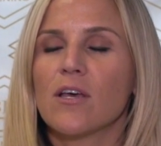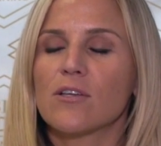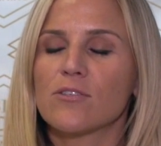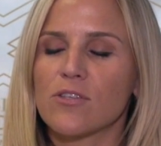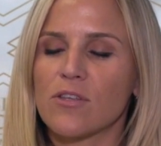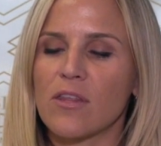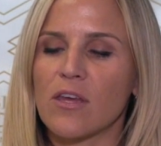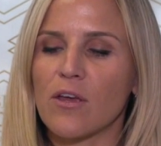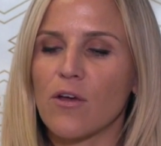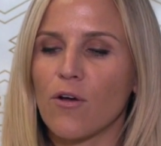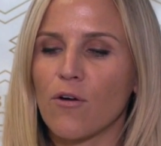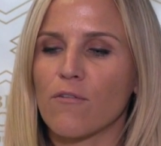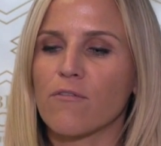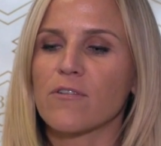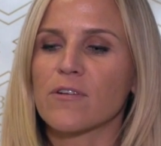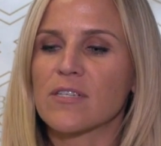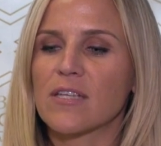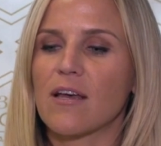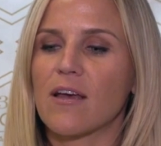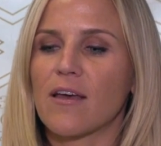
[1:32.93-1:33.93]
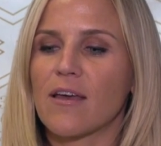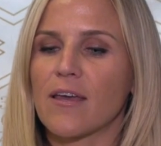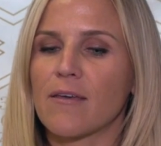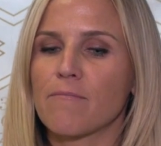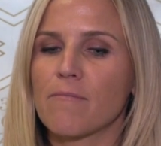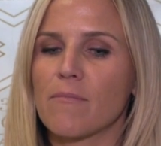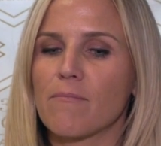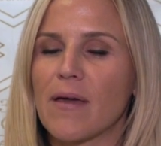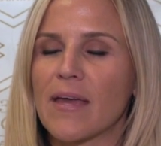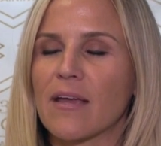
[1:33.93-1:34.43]
so that over
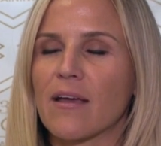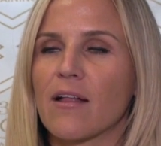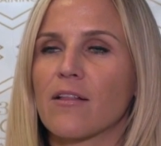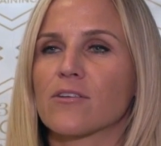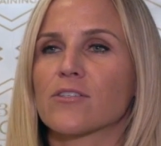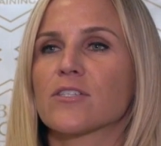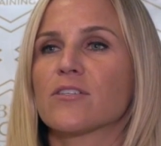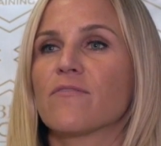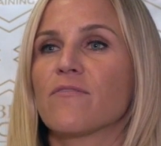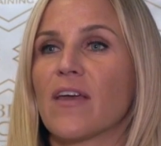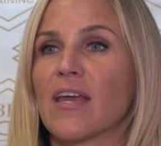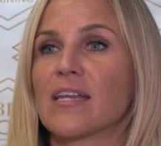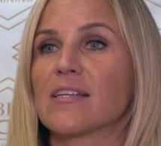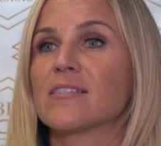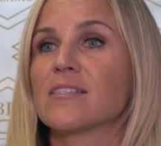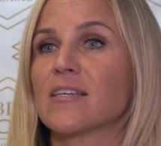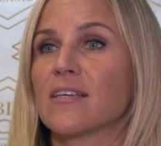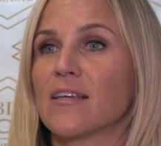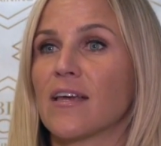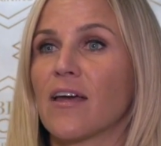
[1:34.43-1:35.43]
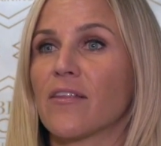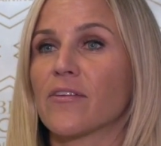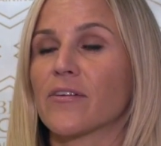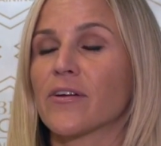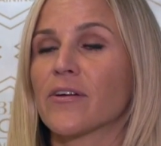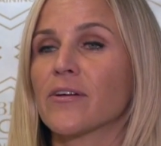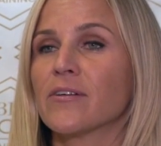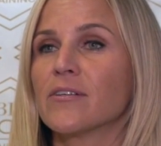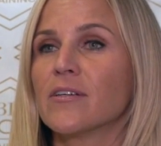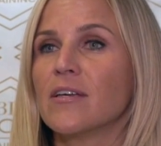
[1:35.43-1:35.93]
time my colors faded
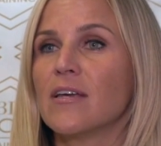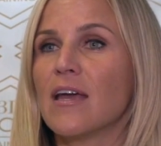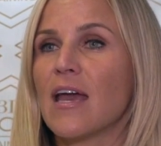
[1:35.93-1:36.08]
together,